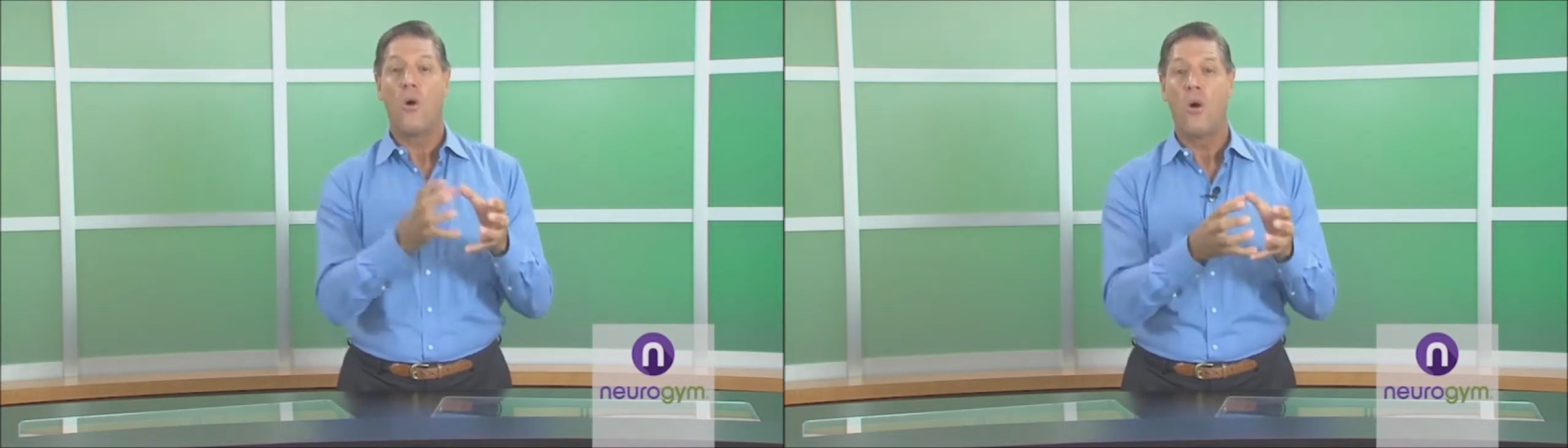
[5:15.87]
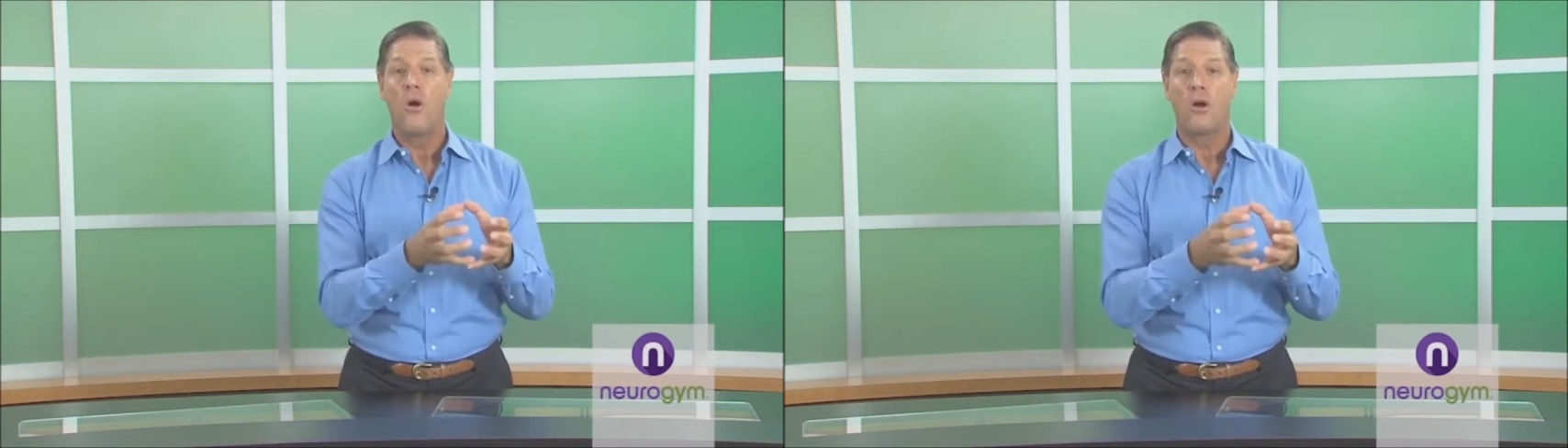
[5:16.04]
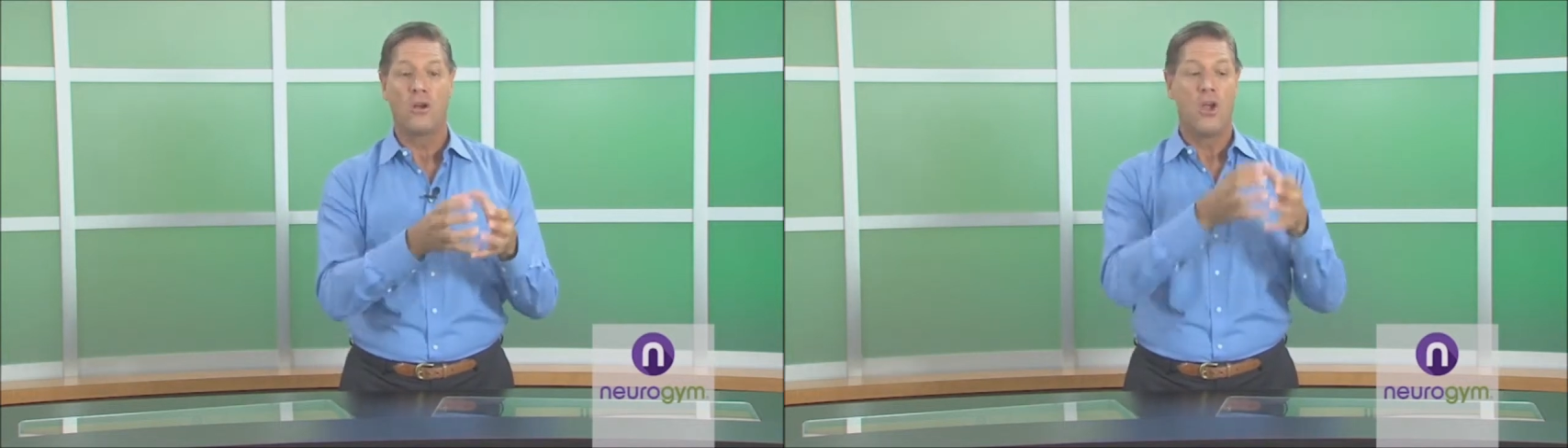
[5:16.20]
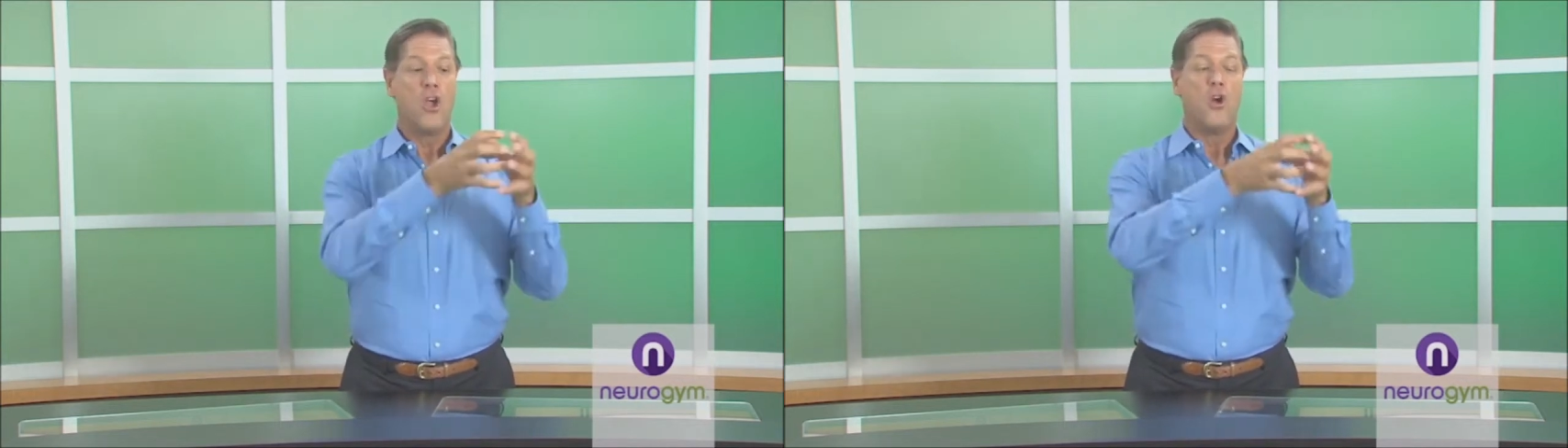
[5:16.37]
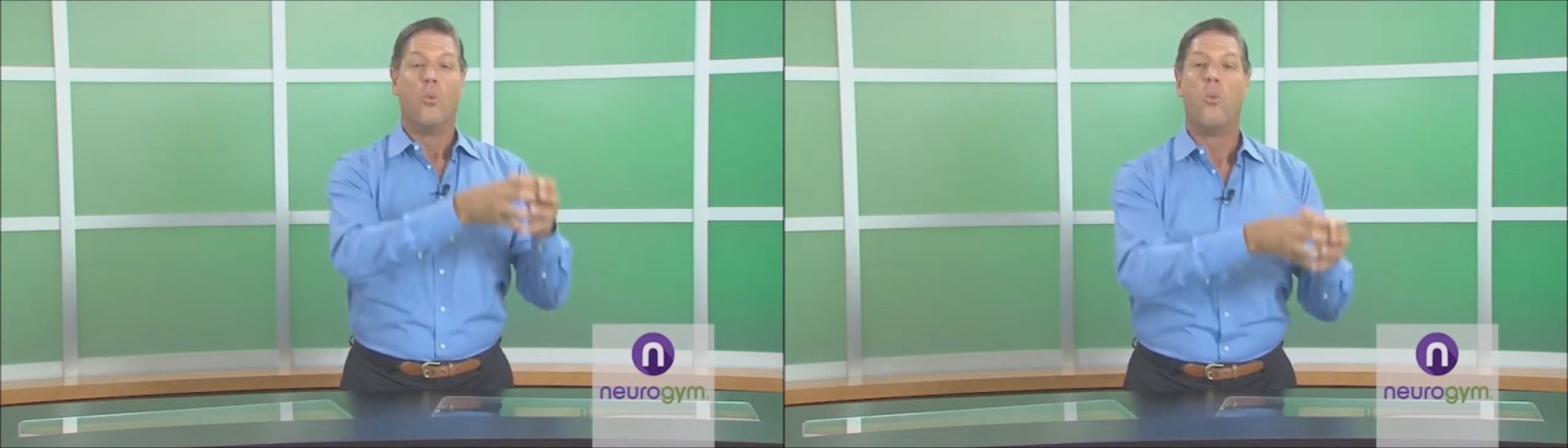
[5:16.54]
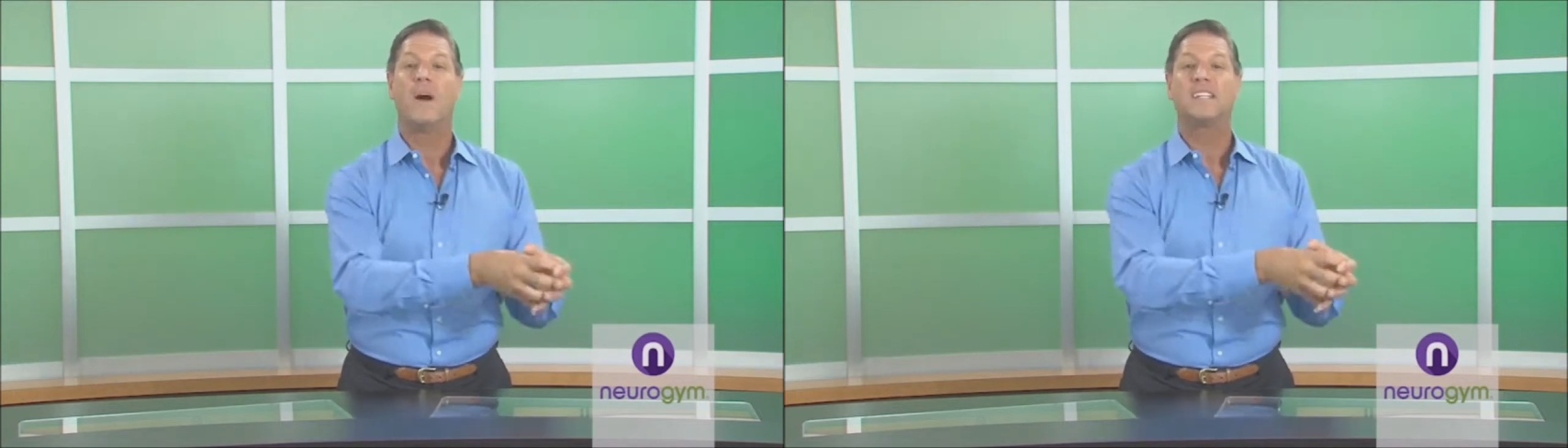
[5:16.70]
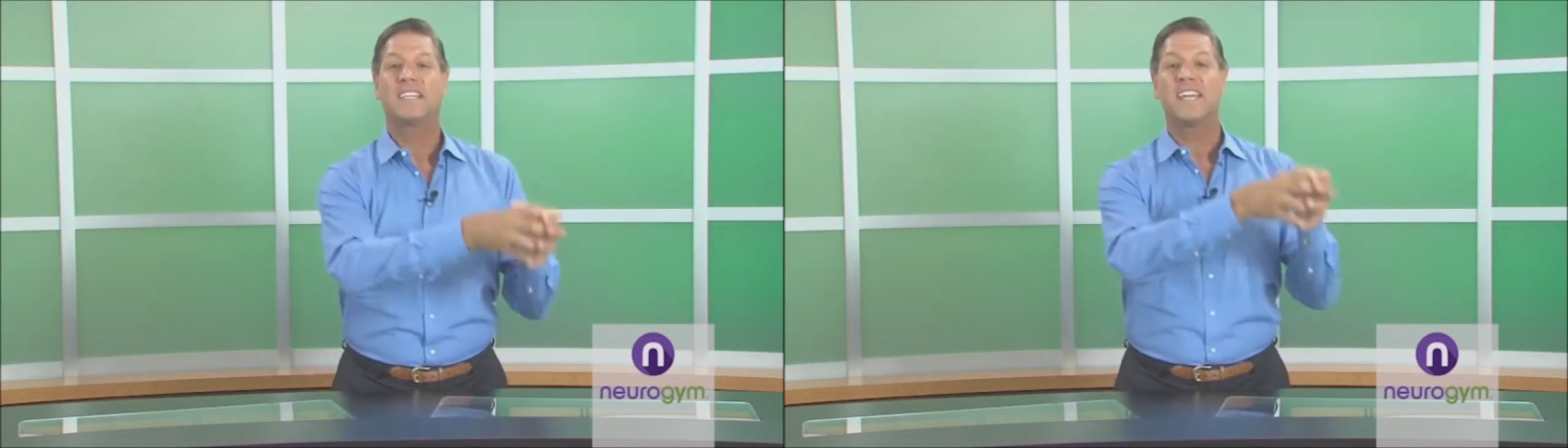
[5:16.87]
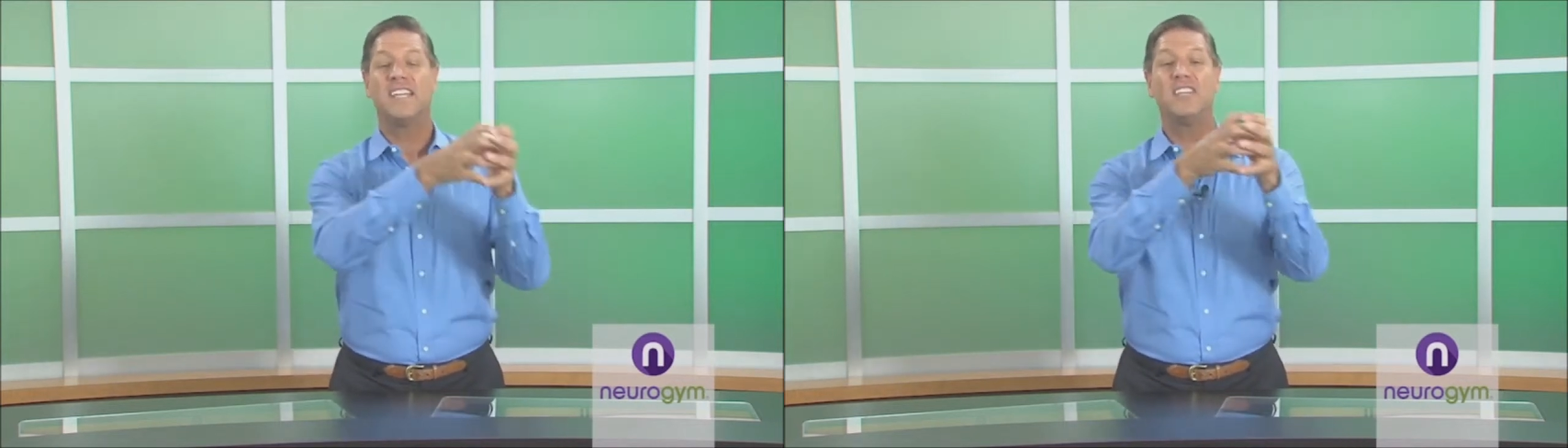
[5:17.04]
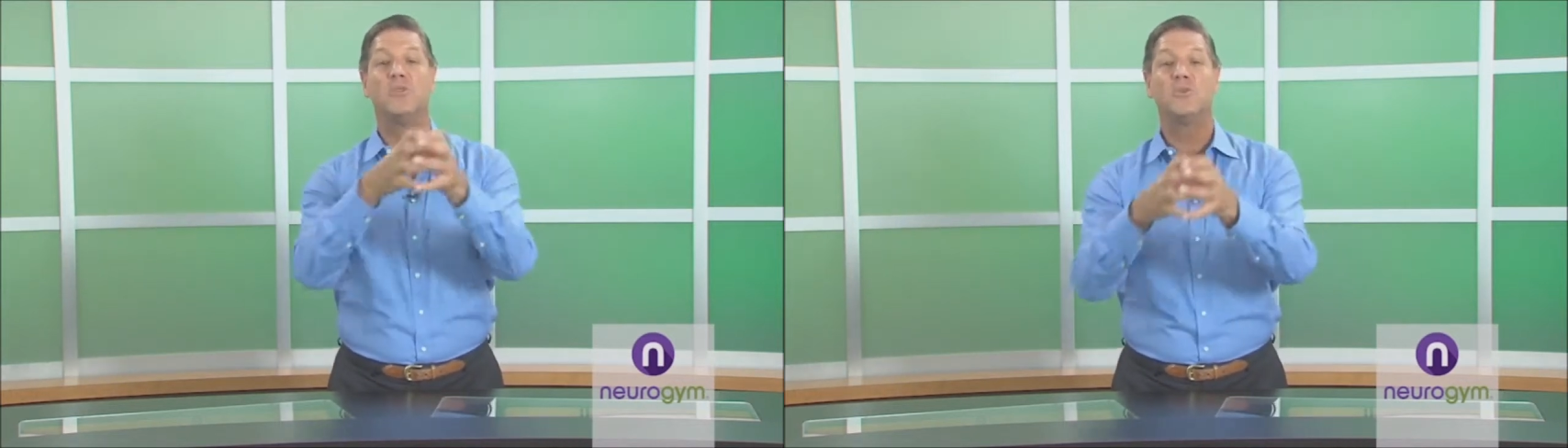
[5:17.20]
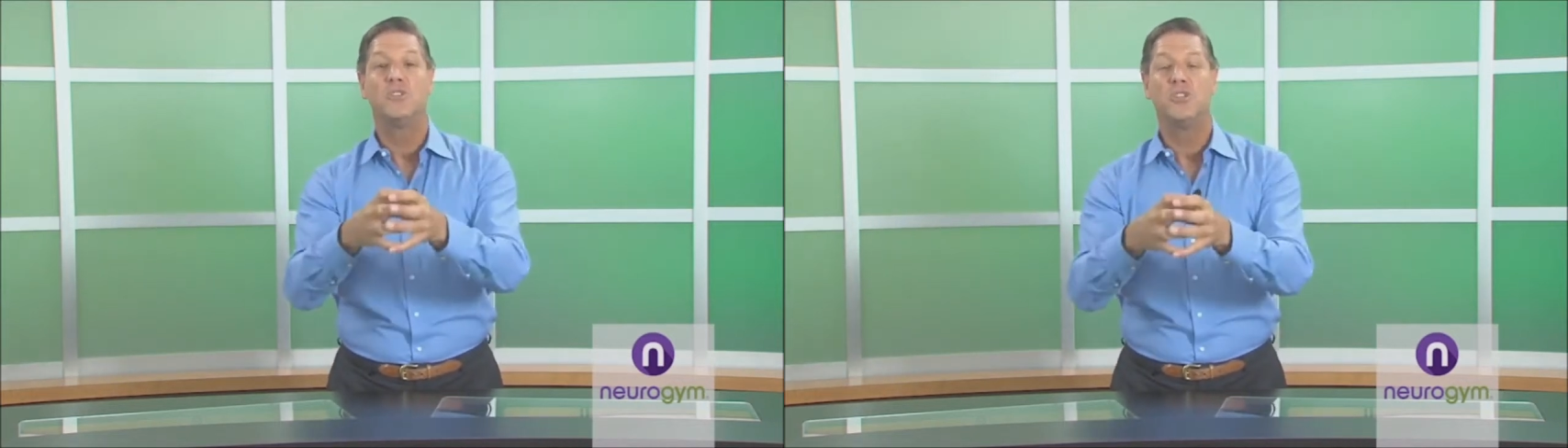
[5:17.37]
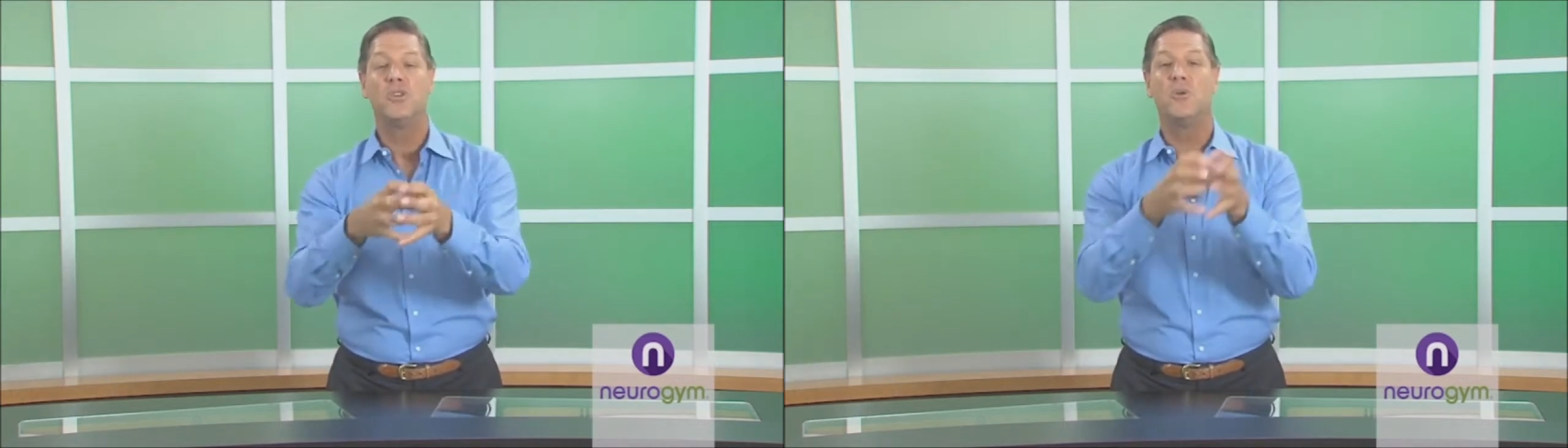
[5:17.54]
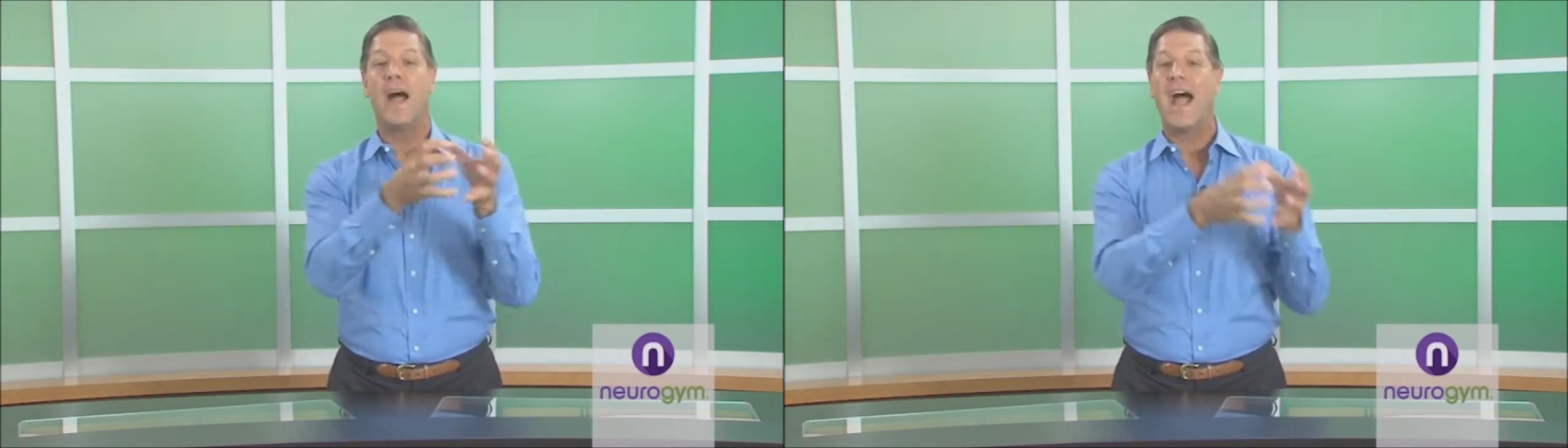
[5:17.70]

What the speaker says: or what can you do